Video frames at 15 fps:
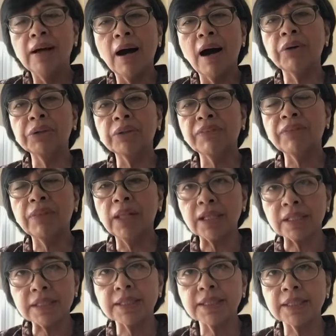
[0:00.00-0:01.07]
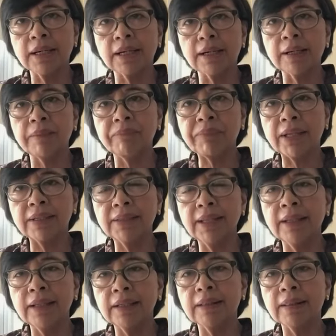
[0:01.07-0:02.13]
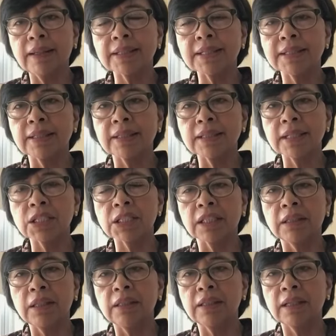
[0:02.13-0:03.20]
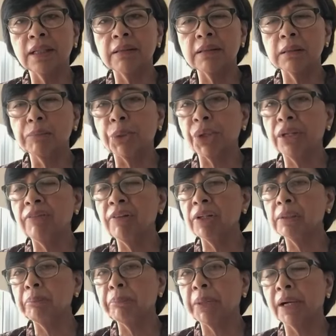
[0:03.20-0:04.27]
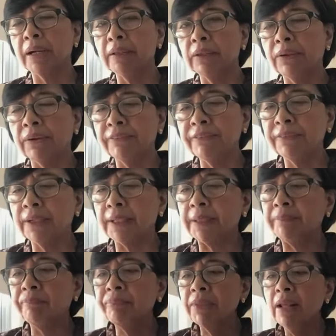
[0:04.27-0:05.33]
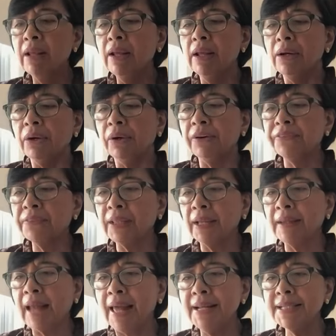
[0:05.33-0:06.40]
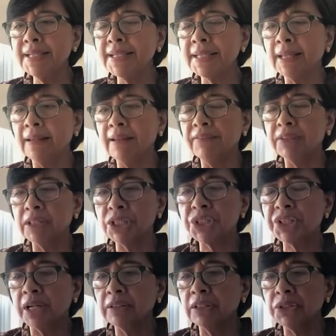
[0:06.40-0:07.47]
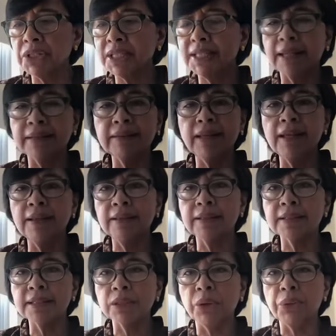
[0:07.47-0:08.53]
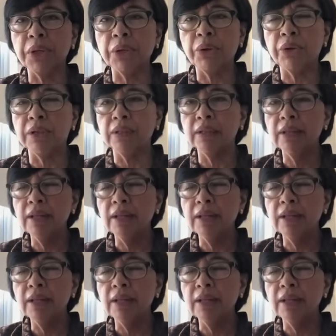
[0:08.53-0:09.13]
out of this. Um, I think that's the, that's the, the more difficult part of. Um, of the analysis and even the strategy setting that's going on